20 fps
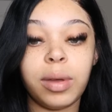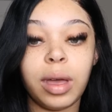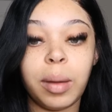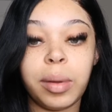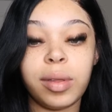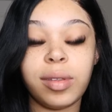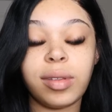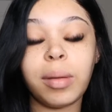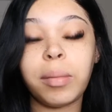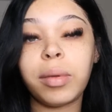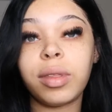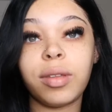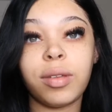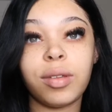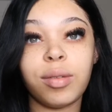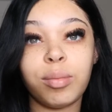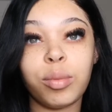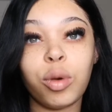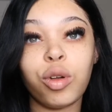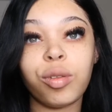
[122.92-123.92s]
I mean,
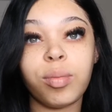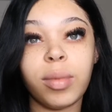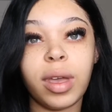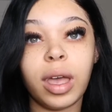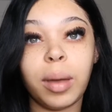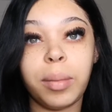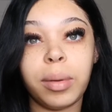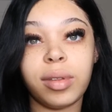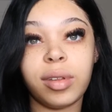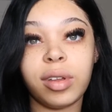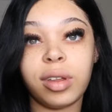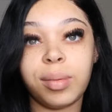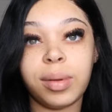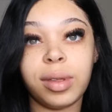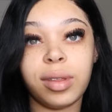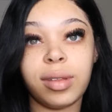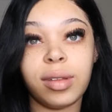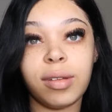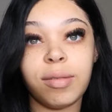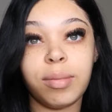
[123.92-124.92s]
most makeup is
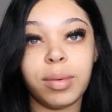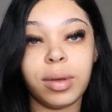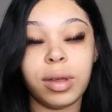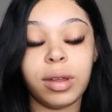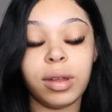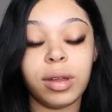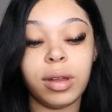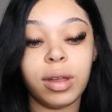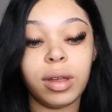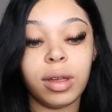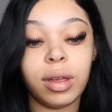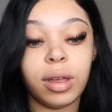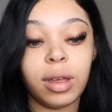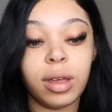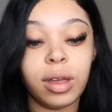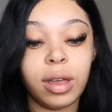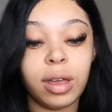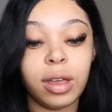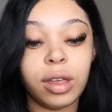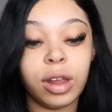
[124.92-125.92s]
expensive, but
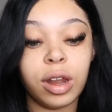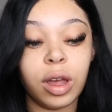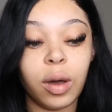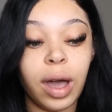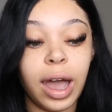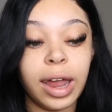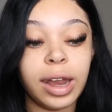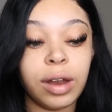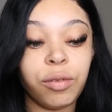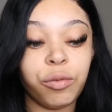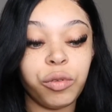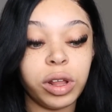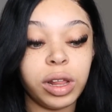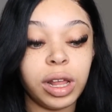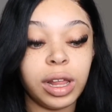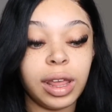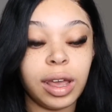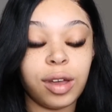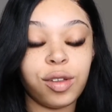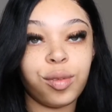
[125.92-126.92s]
you know, I didn't
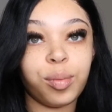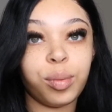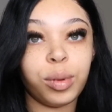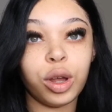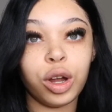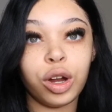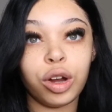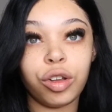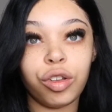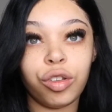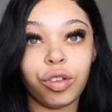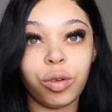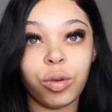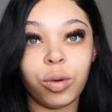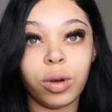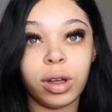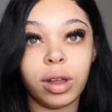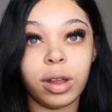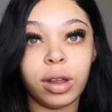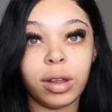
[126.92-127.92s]
really like splurge
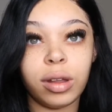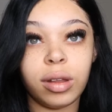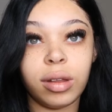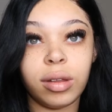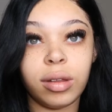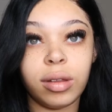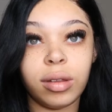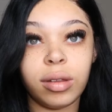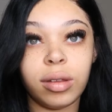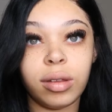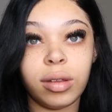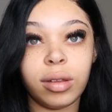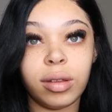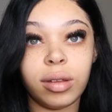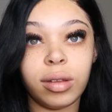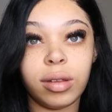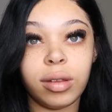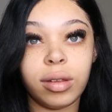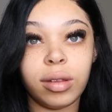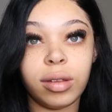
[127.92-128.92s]
on
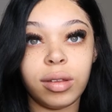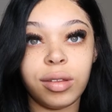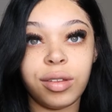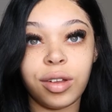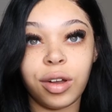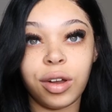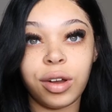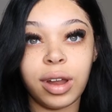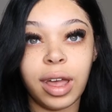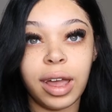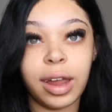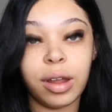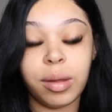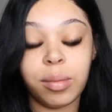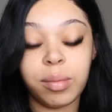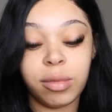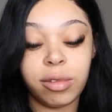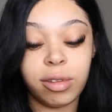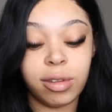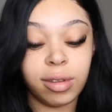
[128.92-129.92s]
certain
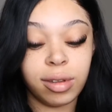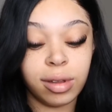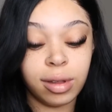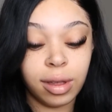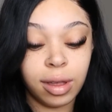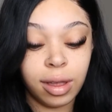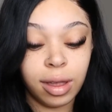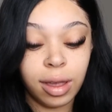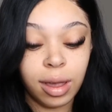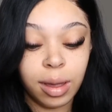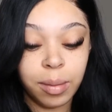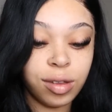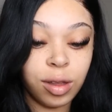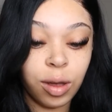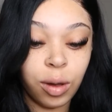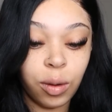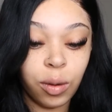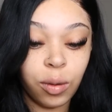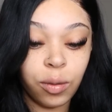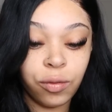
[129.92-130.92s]
items.
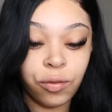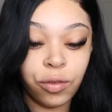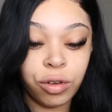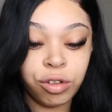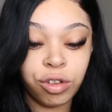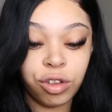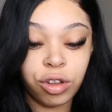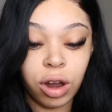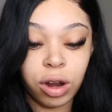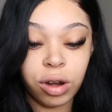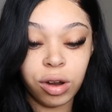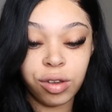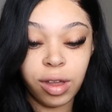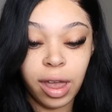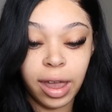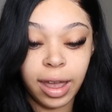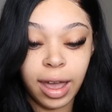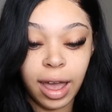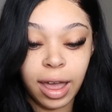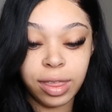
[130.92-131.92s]
So for starters,
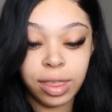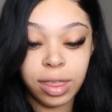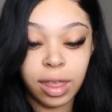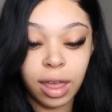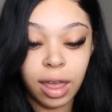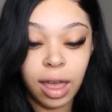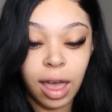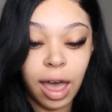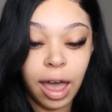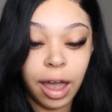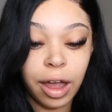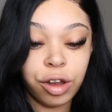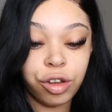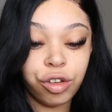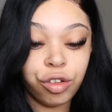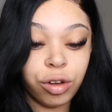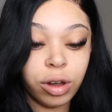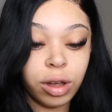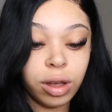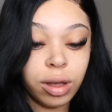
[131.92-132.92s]
I got the
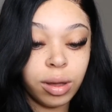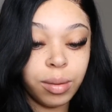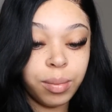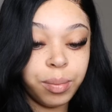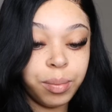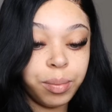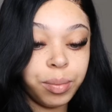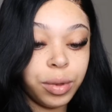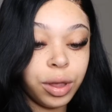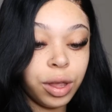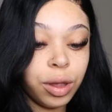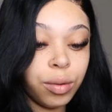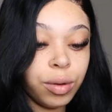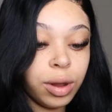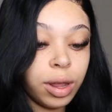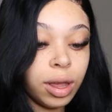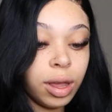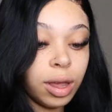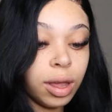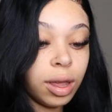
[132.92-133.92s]
Hyrdra
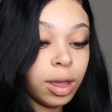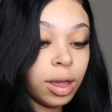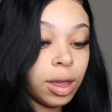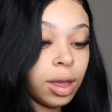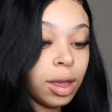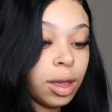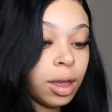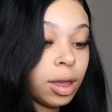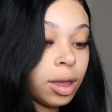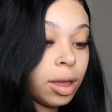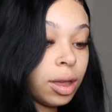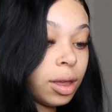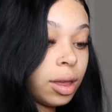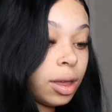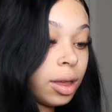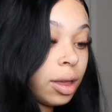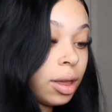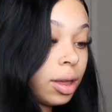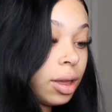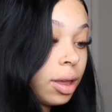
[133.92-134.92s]
Beauty
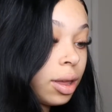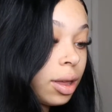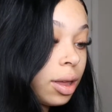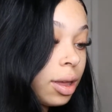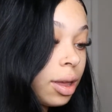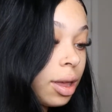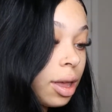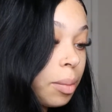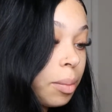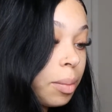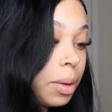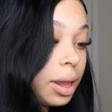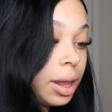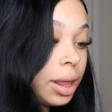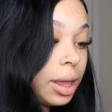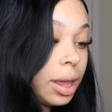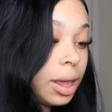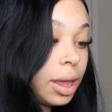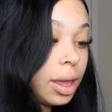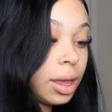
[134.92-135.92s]

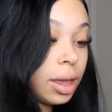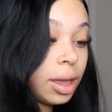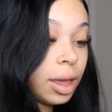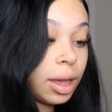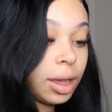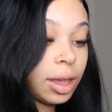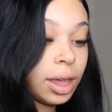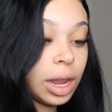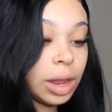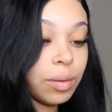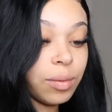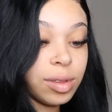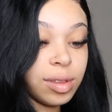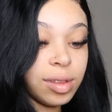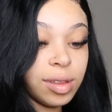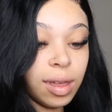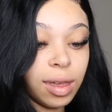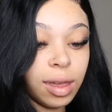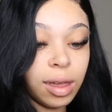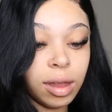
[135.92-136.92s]
Camellia, I can't even
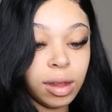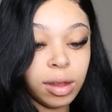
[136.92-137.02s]
say